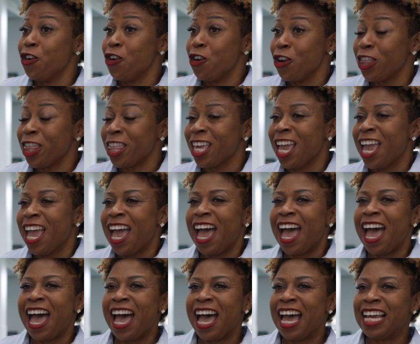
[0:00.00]
earth,
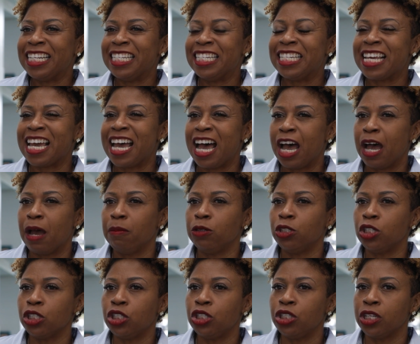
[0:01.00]
and
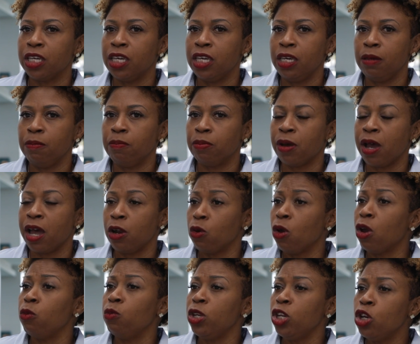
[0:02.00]
just to keep,
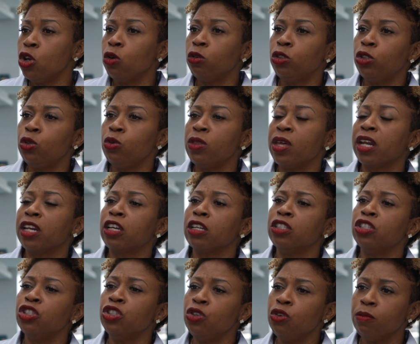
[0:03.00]
and we know too that
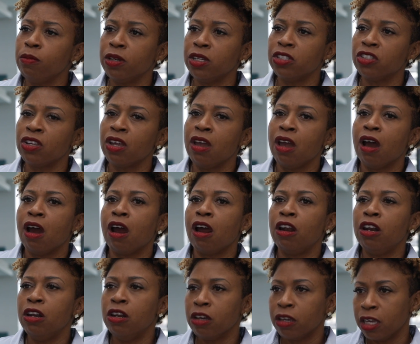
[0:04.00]
consumers are
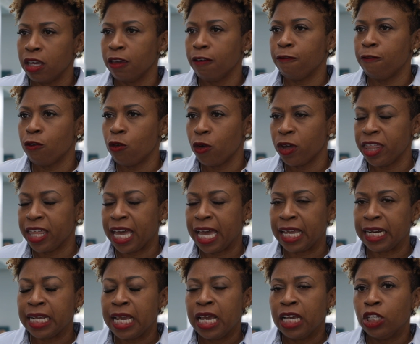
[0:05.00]
looking for
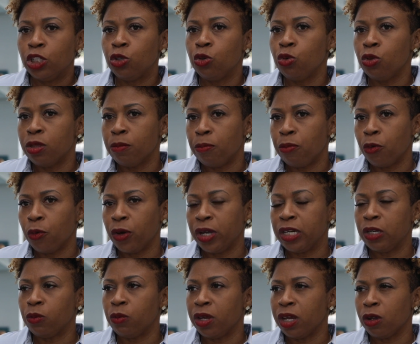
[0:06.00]
that, to the
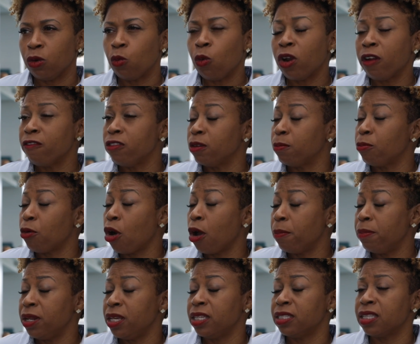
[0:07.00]
point where one of the
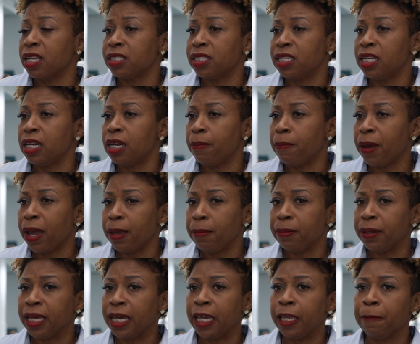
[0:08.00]
properties that's in the
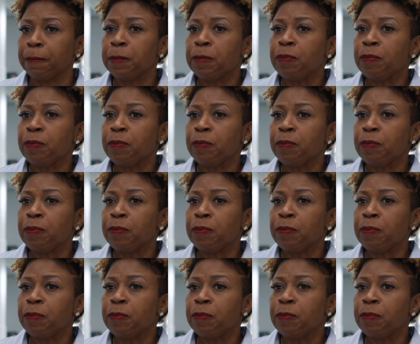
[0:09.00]
pipeline